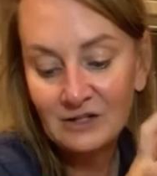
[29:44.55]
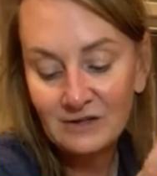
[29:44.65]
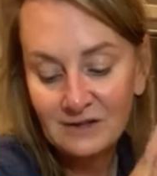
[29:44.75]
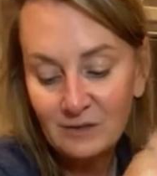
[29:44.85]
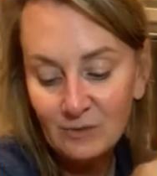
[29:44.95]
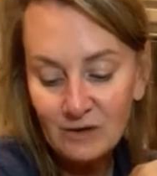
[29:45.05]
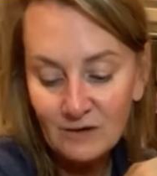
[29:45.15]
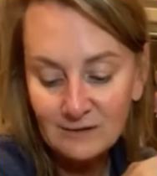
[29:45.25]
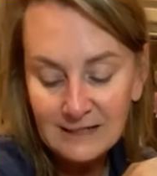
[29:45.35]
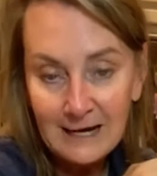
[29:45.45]
You're going to
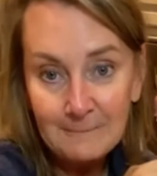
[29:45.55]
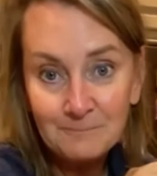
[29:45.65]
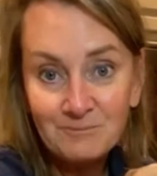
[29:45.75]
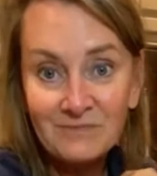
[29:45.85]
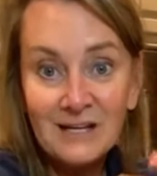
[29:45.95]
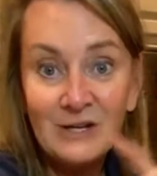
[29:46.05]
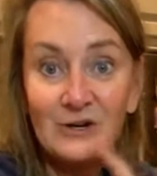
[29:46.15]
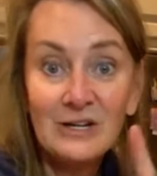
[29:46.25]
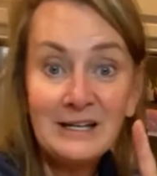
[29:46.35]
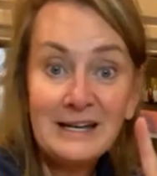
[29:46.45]
get dryer sheets
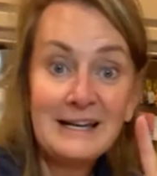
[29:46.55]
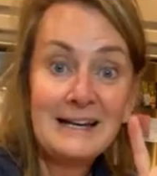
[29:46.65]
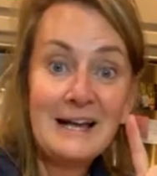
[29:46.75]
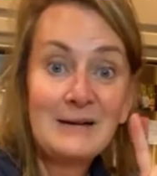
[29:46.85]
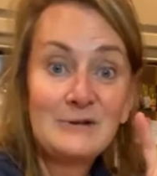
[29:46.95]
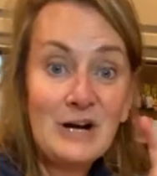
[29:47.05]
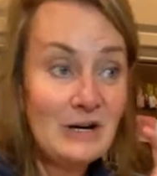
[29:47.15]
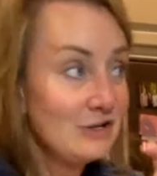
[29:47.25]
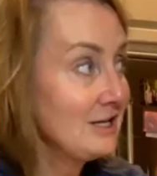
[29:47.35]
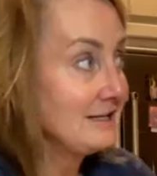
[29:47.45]
out of your life and
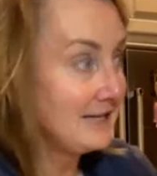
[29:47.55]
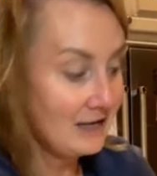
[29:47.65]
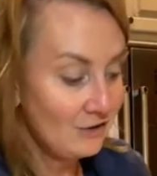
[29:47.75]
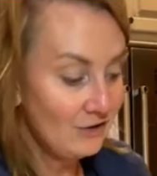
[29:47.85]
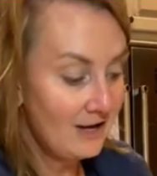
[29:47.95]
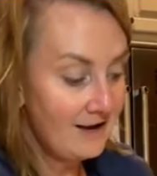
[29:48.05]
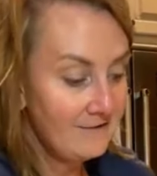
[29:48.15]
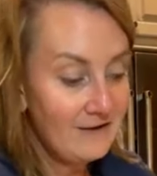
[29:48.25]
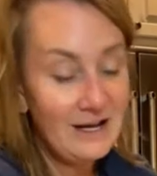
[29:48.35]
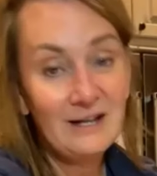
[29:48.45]
you're still going to have
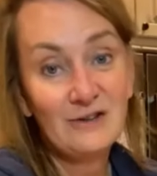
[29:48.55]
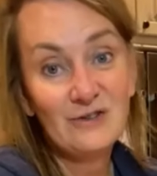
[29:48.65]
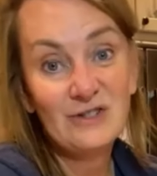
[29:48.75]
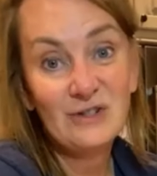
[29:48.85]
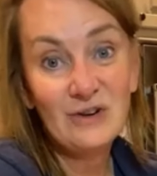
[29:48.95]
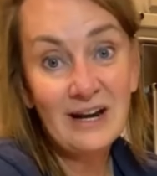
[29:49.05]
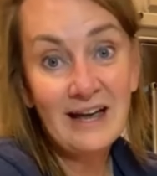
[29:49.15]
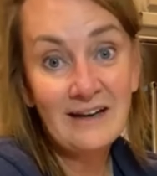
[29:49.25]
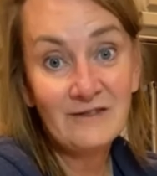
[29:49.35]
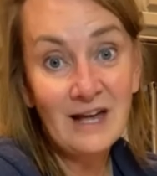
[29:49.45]
nice, soft, fluffy,
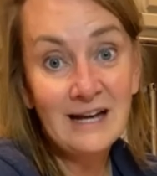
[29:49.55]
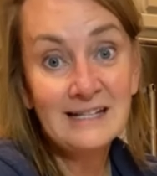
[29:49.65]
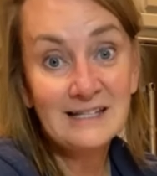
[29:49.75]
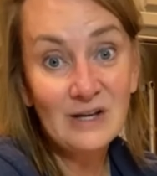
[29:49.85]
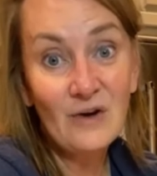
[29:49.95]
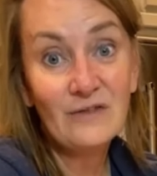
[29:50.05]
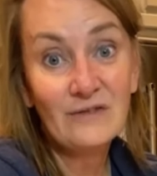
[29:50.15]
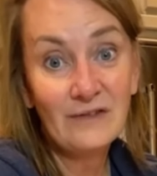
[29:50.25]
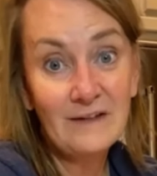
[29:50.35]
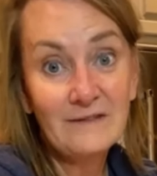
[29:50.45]
dry
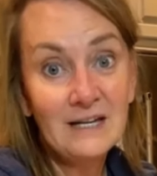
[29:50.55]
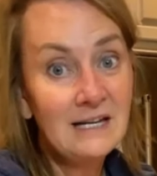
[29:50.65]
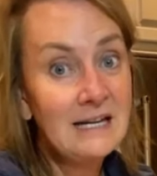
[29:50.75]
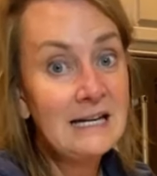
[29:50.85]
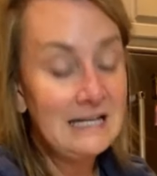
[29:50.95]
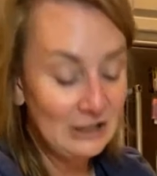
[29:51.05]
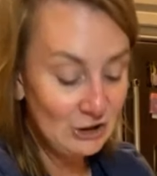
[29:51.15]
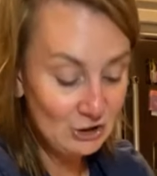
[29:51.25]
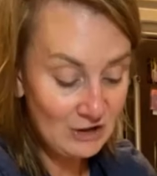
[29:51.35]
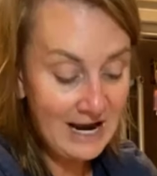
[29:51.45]
towels,
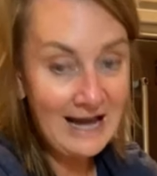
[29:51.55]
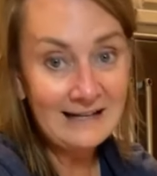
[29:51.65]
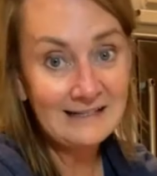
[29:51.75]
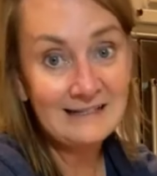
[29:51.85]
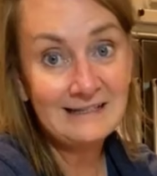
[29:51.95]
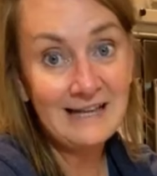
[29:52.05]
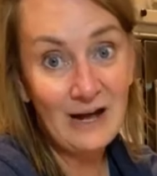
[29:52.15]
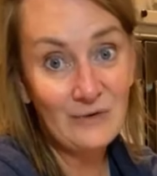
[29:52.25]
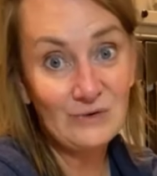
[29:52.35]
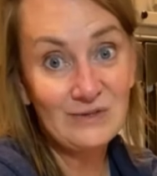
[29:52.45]
clothes,
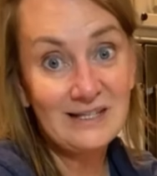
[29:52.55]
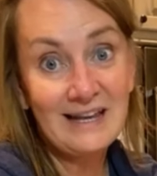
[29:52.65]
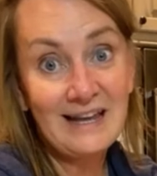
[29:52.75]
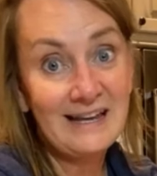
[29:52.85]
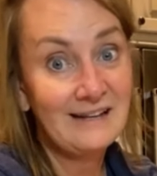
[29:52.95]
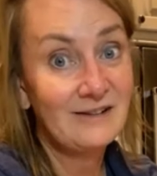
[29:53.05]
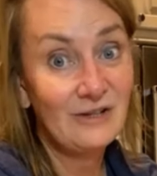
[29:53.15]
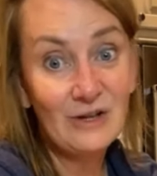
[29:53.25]
and all things.